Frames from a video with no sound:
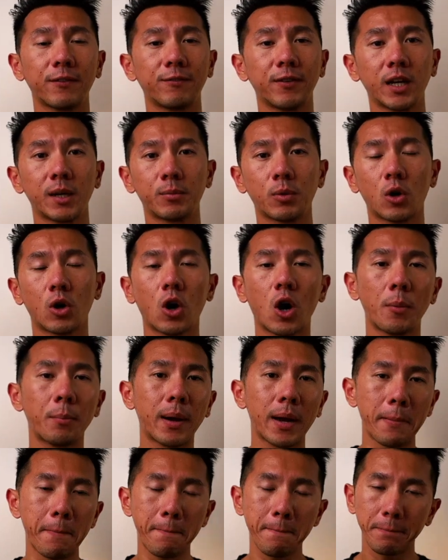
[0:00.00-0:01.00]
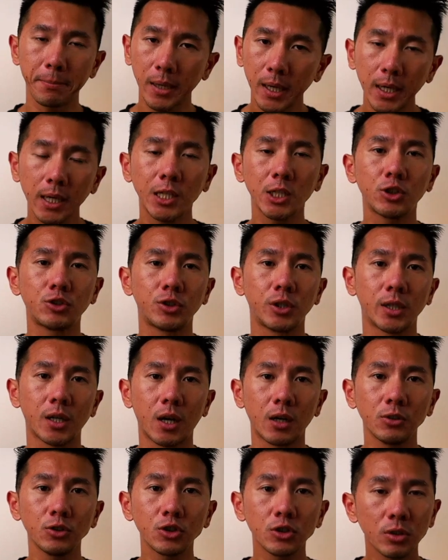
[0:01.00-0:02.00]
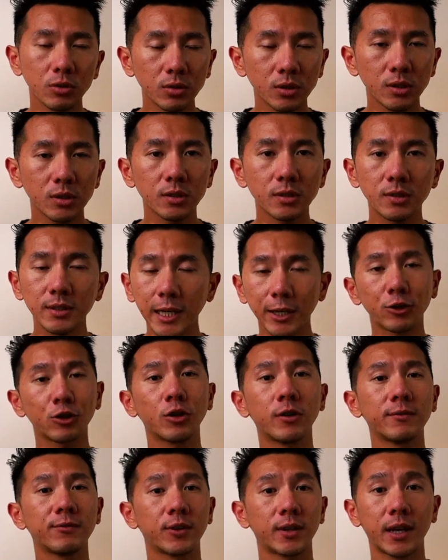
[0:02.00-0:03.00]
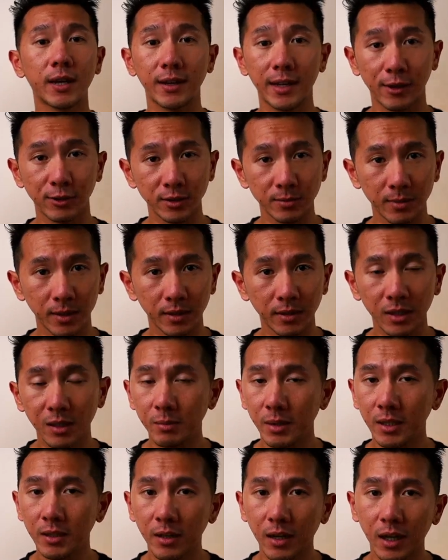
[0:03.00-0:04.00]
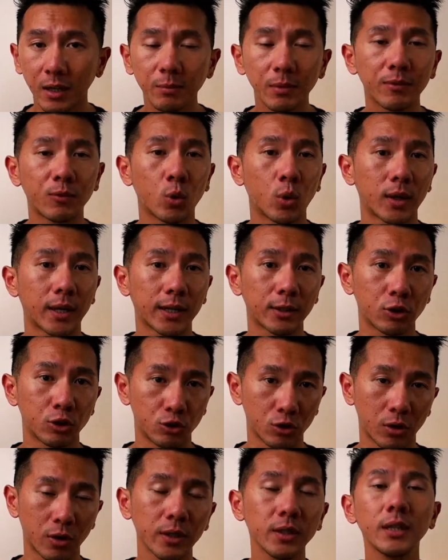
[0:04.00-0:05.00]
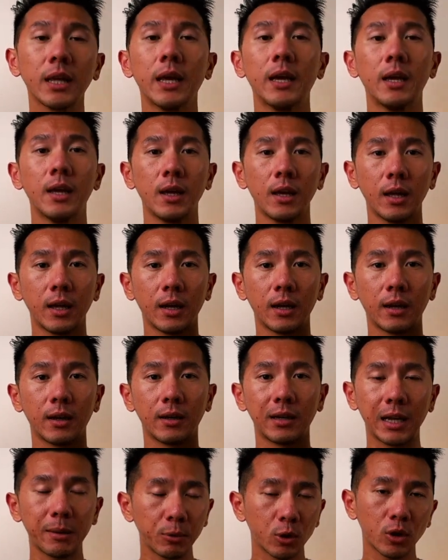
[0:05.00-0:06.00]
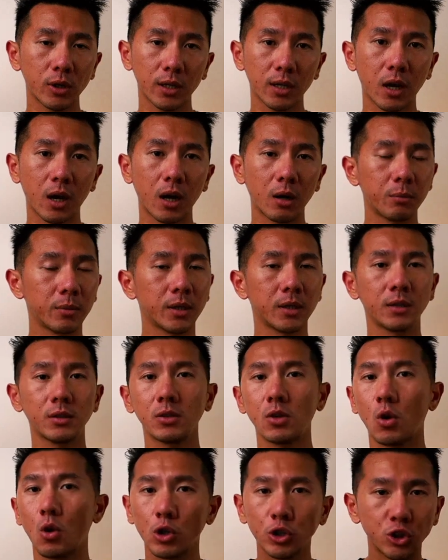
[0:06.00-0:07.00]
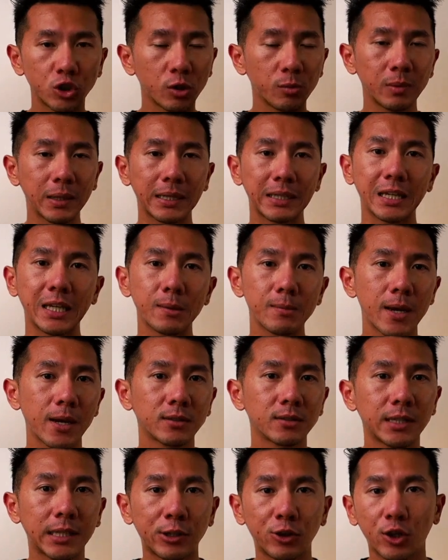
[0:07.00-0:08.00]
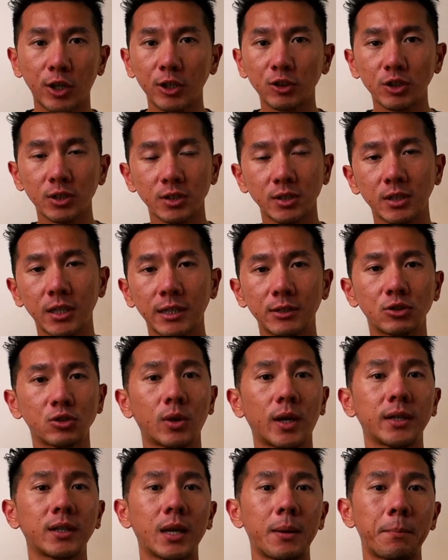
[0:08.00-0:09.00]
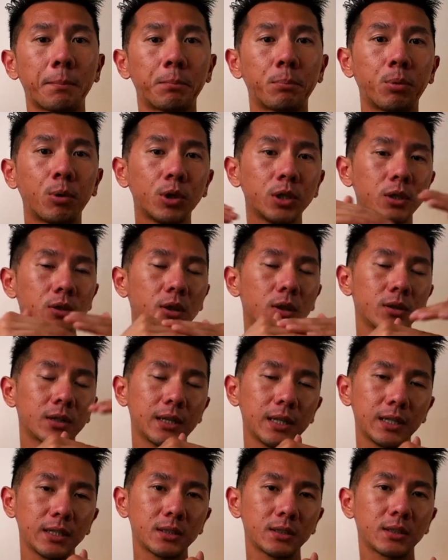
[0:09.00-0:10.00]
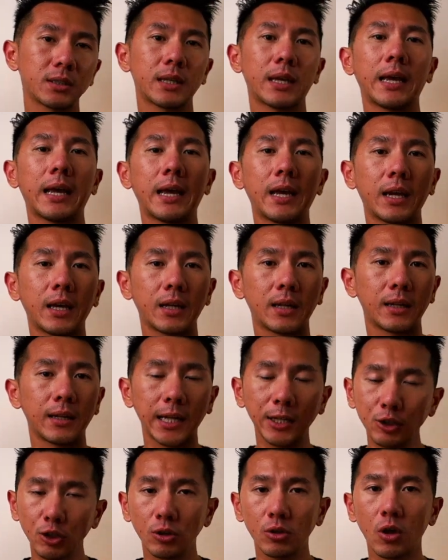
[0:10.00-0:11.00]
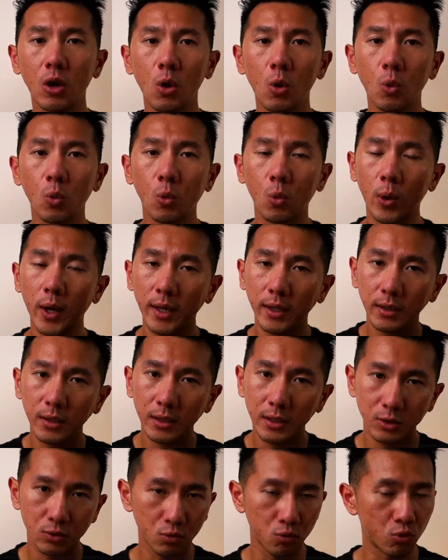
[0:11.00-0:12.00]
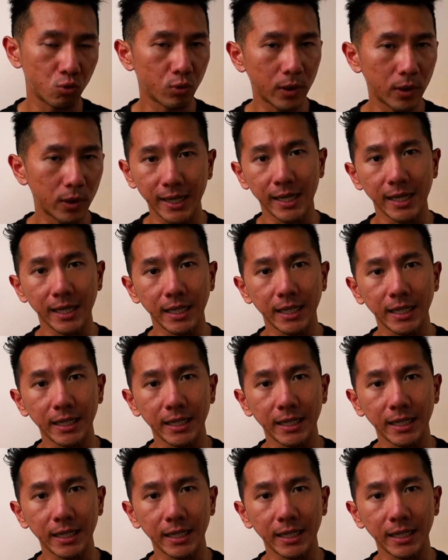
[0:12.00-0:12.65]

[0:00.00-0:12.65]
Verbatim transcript: available on my Patreon, so stay tuned for that announcement. In the meantime, if you would like to join, leave it on the comment or shoot me an email saying you're interested, so I can put you on the list and let you know when it's ready.